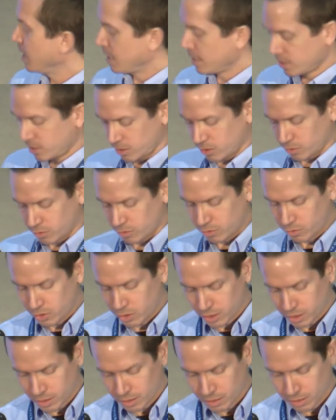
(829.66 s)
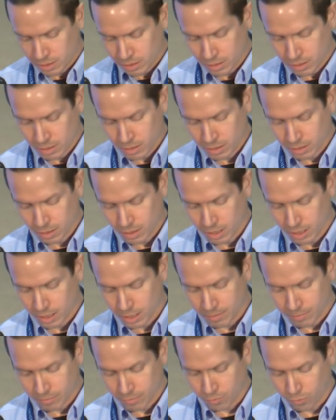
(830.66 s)
solution
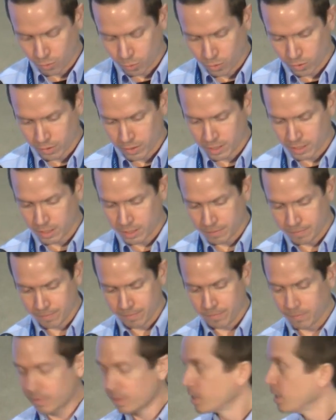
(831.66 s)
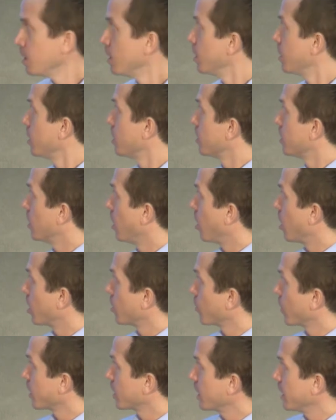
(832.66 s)
for the
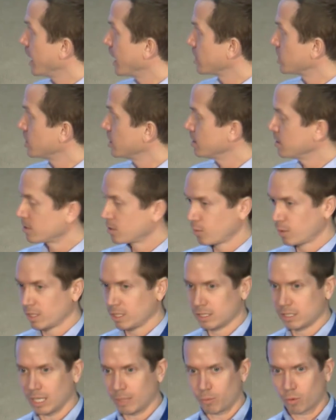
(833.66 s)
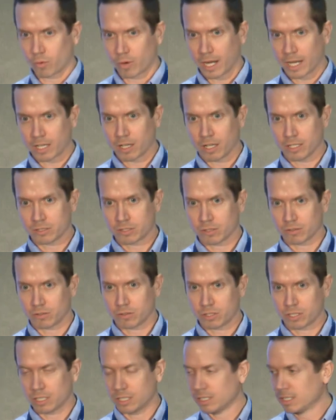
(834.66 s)
hardware connections with a double Ricon
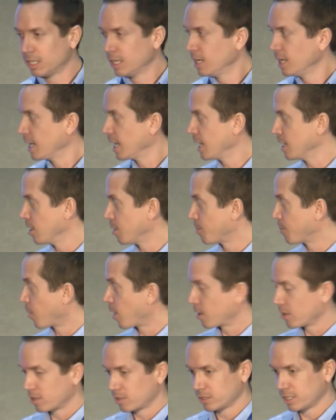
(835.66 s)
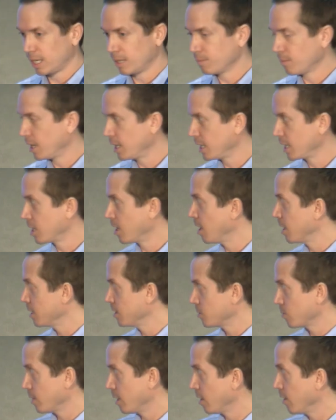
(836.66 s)
solution, and our partners at MightyCon
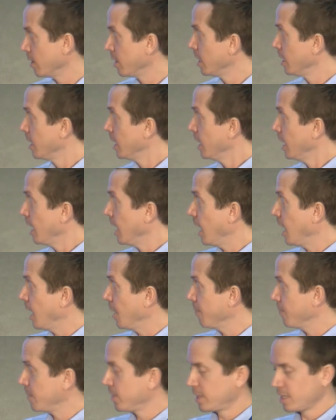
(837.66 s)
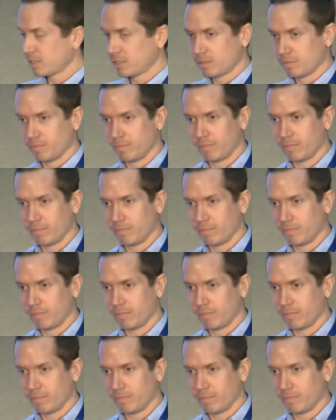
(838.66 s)
as well. The